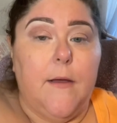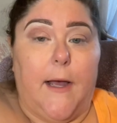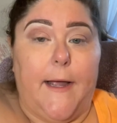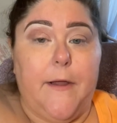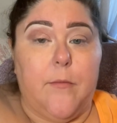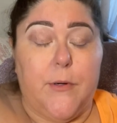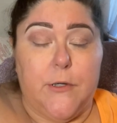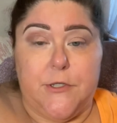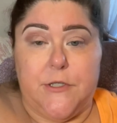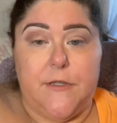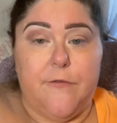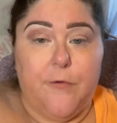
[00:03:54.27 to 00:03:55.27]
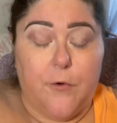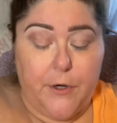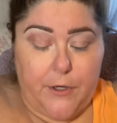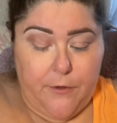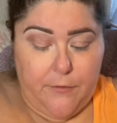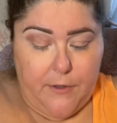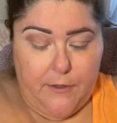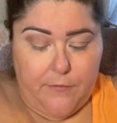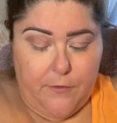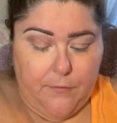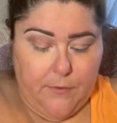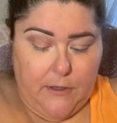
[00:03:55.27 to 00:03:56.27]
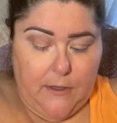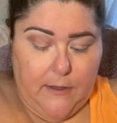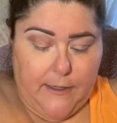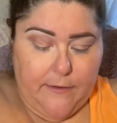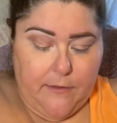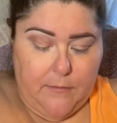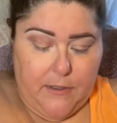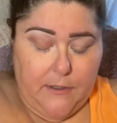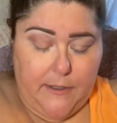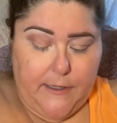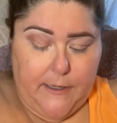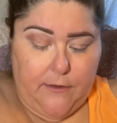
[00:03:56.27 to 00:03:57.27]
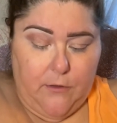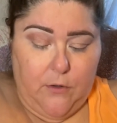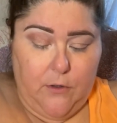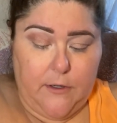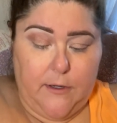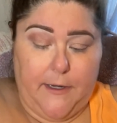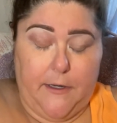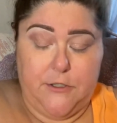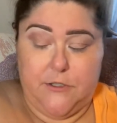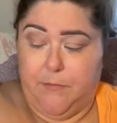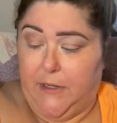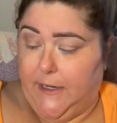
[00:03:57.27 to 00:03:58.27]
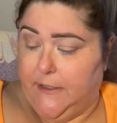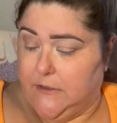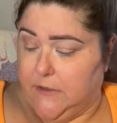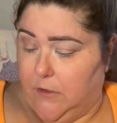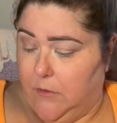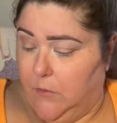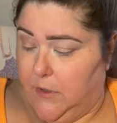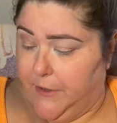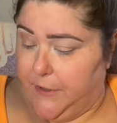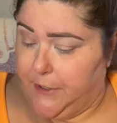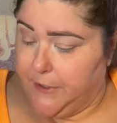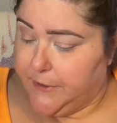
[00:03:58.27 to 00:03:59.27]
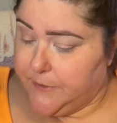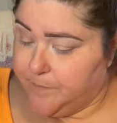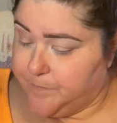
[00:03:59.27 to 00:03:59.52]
I can purchase it for you. If you really like the Mary Kay look, I can just buy it as all one look.